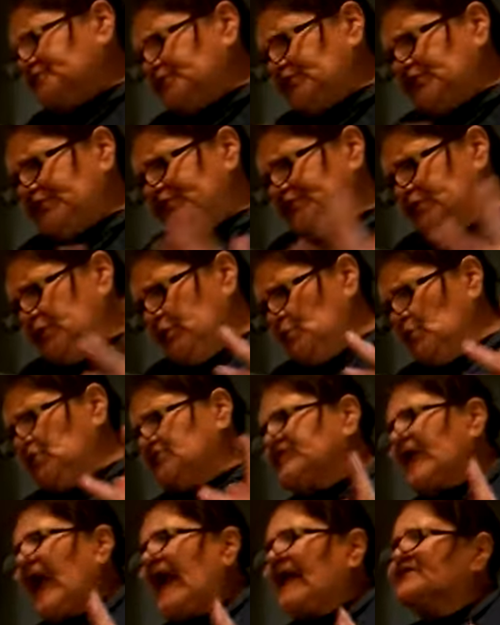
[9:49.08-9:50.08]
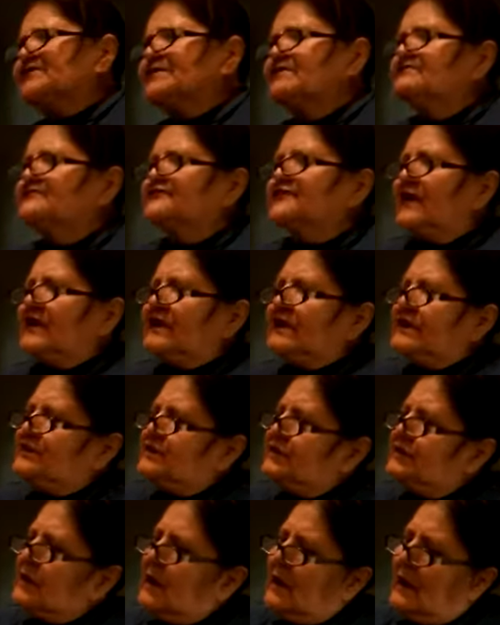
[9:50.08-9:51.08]
breathing was acting
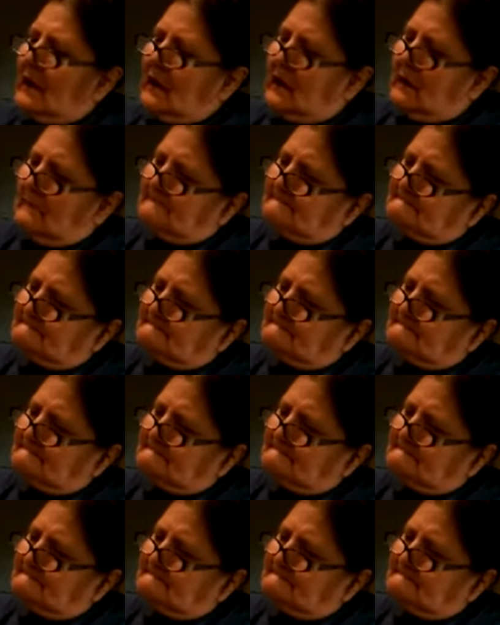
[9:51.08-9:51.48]
funny uh,